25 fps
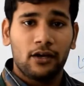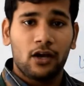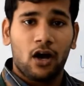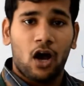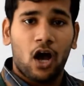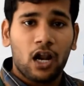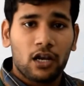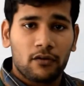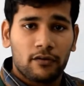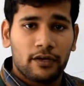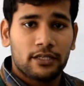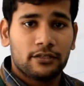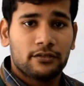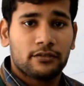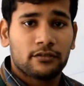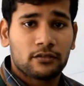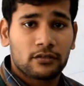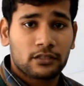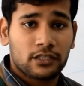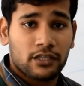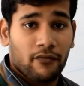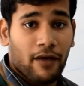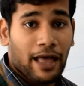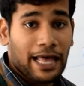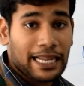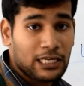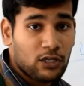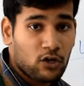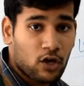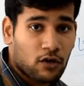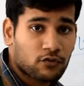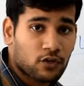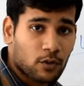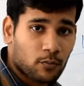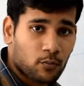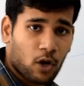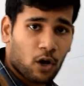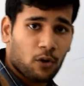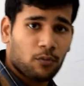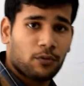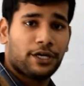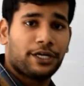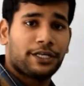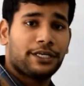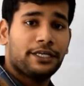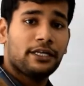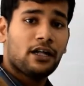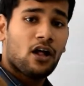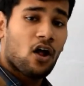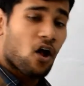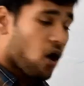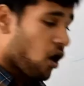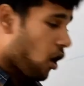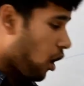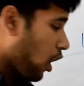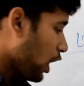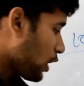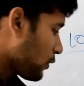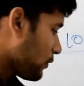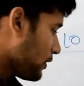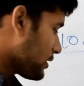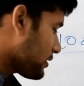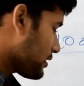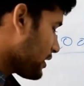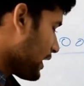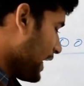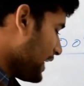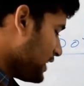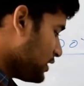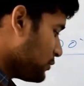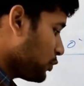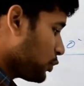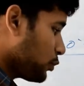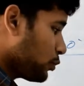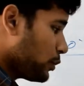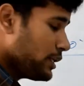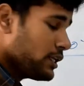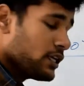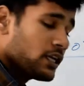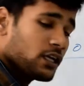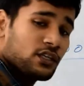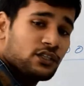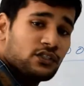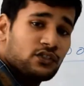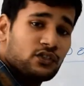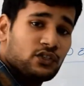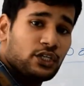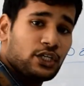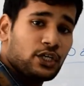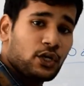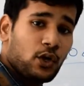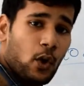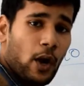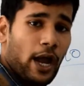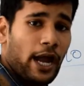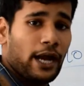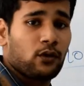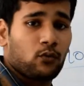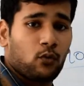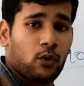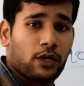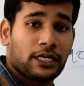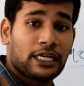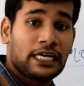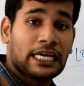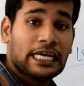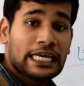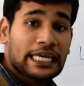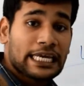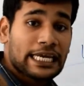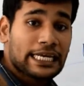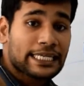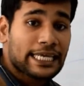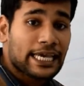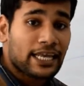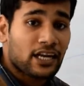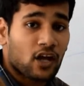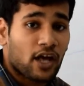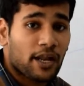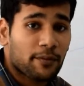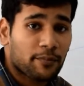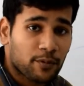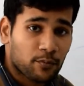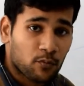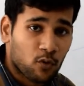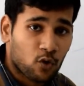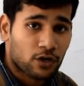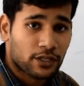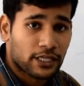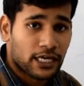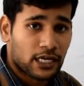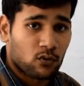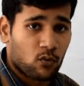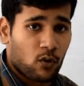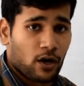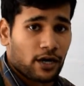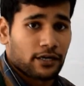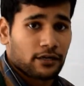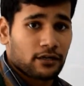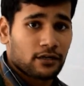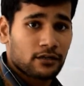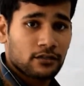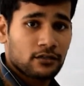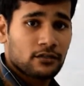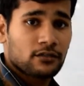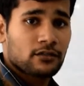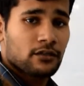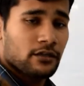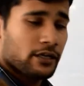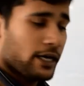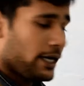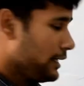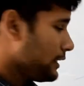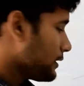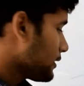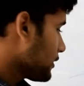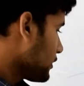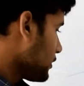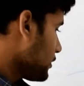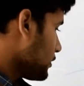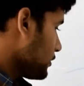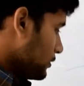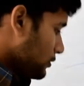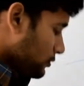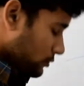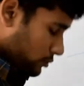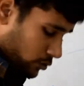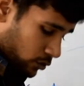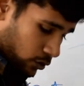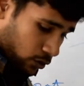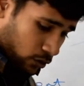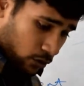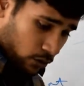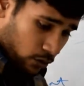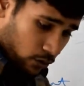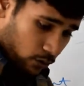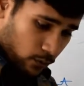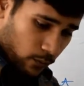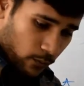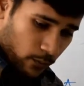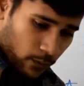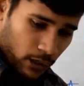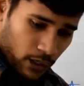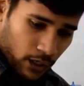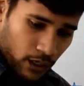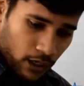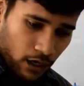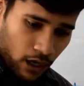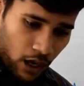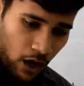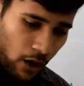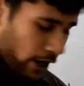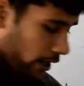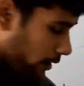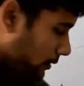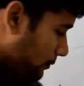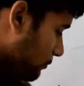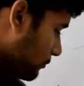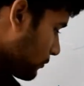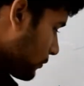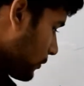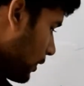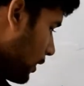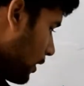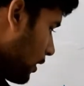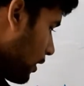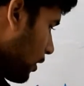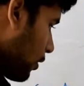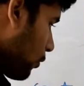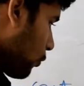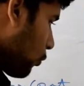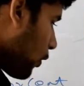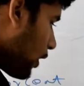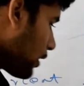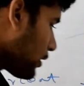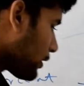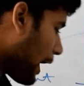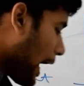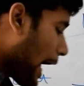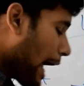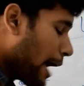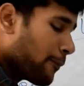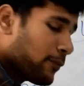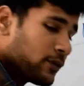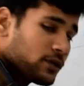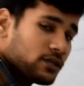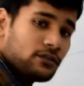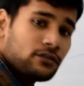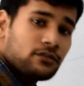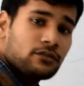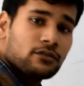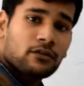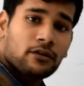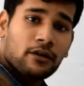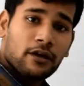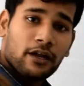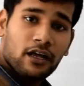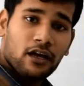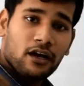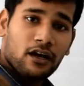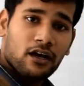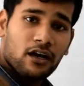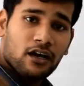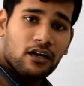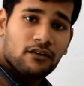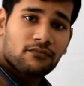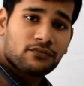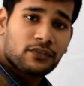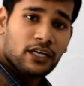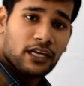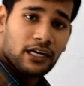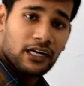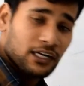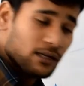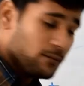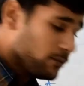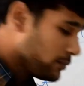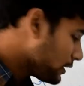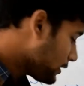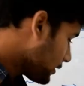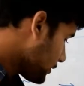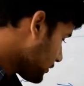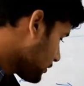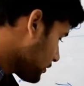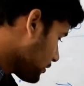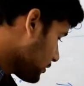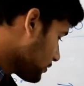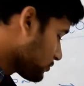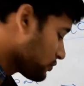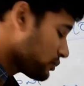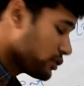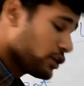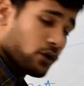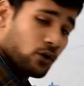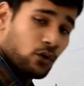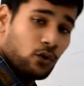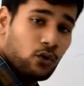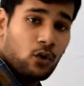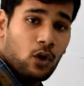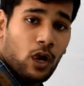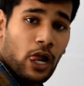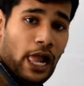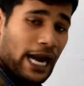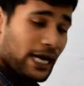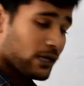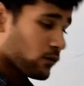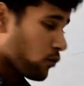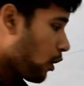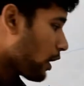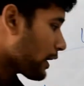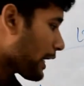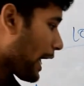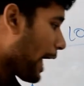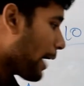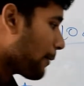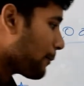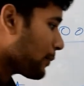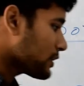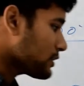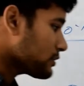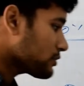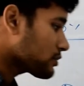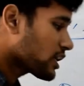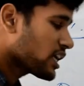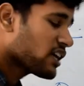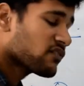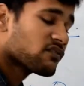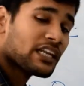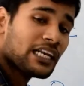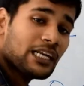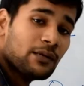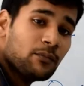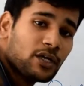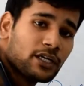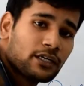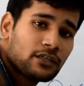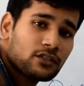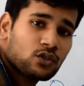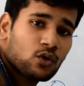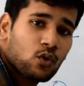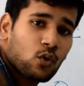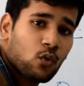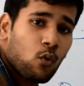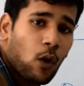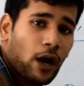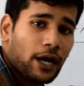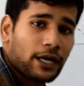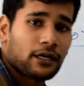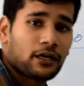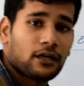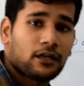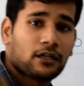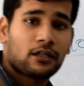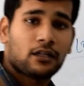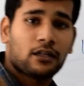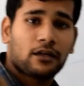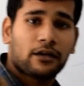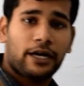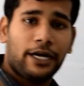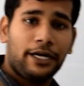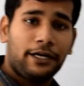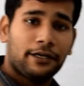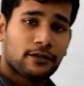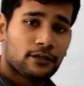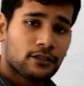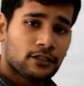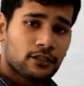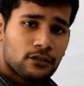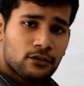always, the value of the probability always lies between 0 and 1. It cannot be more than 1, right? So, okay, what happens if the limit is 0, and what happens if the limit is 1, right?